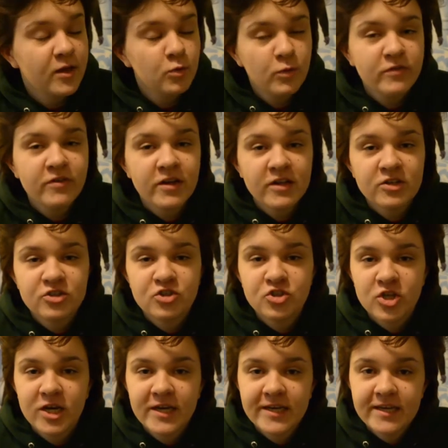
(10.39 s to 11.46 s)
and we've got a
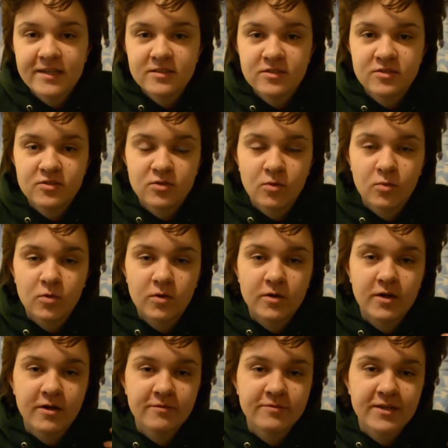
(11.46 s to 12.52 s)
giant
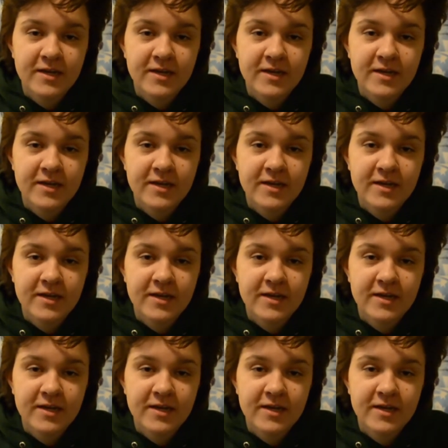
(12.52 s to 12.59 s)
store of